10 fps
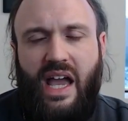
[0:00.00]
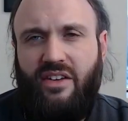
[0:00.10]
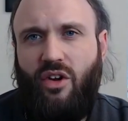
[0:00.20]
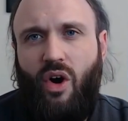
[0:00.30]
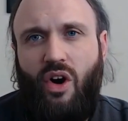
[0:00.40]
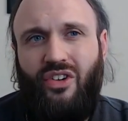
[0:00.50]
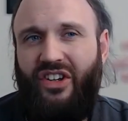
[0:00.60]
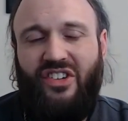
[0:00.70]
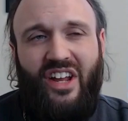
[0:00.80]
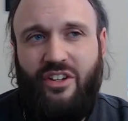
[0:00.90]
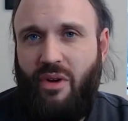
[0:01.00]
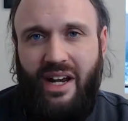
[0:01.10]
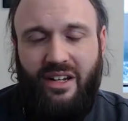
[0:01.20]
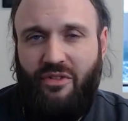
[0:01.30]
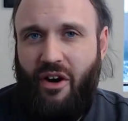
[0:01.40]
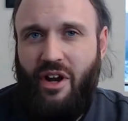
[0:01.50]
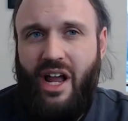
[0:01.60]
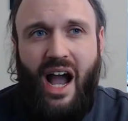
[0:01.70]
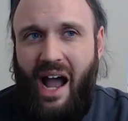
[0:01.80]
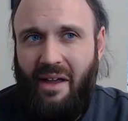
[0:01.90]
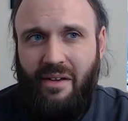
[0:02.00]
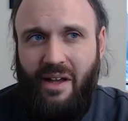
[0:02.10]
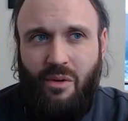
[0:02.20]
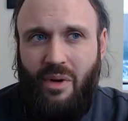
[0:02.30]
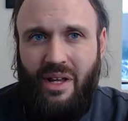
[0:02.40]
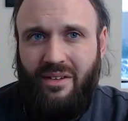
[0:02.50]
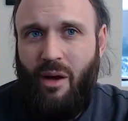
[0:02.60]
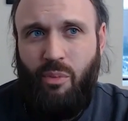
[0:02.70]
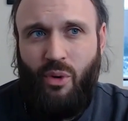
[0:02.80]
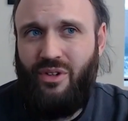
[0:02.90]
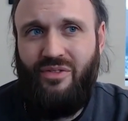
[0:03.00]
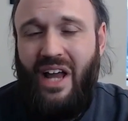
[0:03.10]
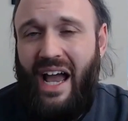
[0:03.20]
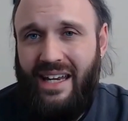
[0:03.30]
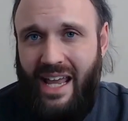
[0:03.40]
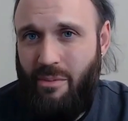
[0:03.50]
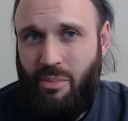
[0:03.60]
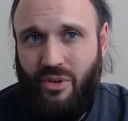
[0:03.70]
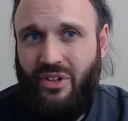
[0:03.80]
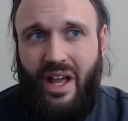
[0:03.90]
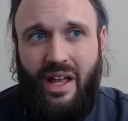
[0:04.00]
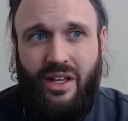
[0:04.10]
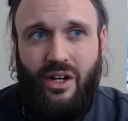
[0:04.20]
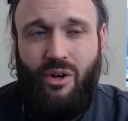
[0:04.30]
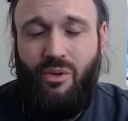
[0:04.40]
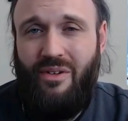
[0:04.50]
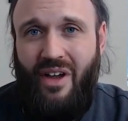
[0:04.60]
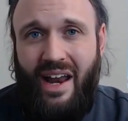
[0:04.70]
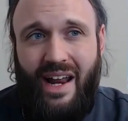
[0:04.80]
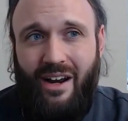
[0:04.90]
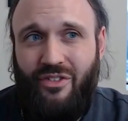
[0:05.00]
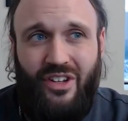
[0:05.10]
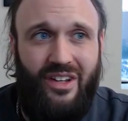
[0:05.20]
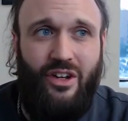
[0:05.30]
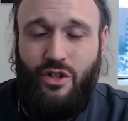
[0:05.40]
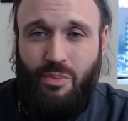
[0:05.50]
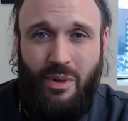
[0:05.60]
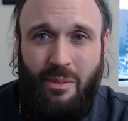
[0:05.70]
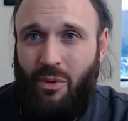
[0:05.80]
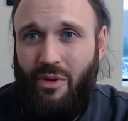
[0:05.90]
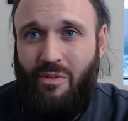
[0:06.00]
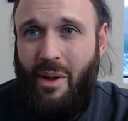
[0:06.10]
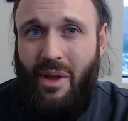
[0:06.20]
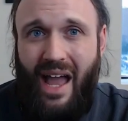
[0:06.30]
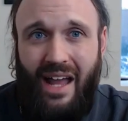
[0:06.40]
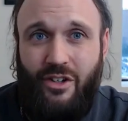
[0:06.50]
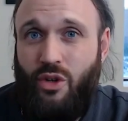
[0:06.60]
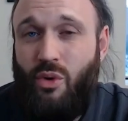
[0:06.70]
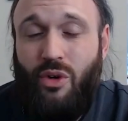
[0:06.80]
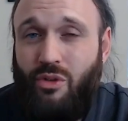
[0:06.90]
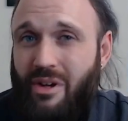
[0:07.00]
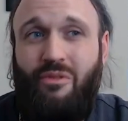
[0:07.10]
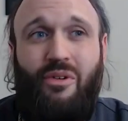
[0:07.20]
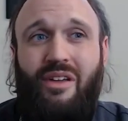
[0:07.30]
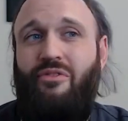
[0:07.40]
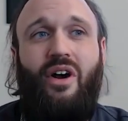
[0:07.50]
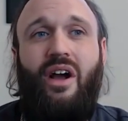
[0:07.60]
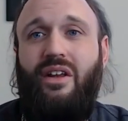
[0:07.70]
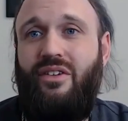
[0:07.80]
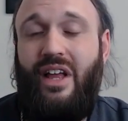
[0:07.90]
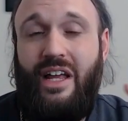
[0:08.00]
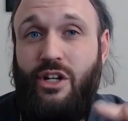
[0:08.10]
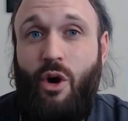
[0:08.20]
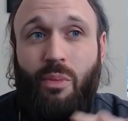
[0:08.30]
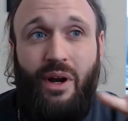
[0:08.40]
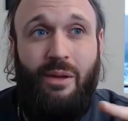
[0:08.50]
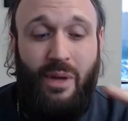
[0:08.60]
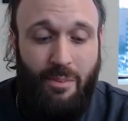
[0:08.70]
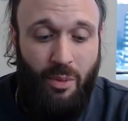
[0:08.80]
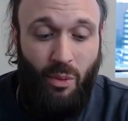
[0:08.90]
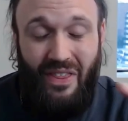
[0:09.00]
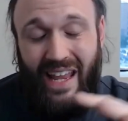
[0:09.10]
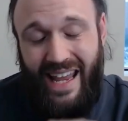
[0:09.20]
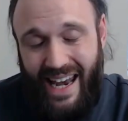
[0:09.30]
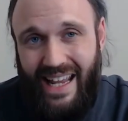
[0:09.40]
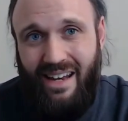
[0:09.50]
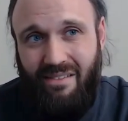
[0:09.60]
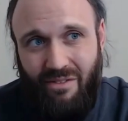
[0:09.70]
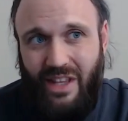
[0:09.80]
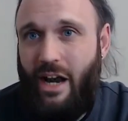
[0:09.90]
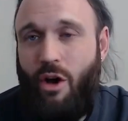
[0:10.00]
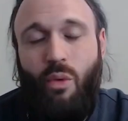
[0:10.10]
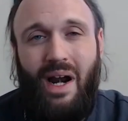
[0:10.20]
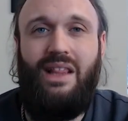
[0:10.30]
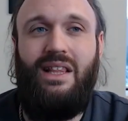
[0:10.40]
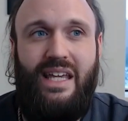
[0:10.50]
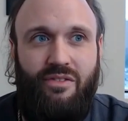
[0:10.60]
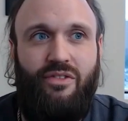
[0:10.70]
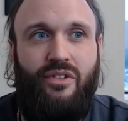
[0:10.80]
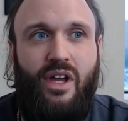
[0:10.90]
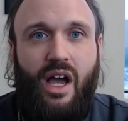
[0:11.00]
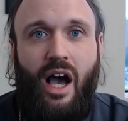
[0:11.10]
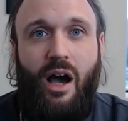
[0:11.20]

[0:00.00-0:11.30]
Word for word: Yeah, so our success rate is very high. It, it's upwards of 98%. You know, we've had out of 600 people, we've maybe had two or three refunds. Like nobody, people when they get in, they don't want to leave.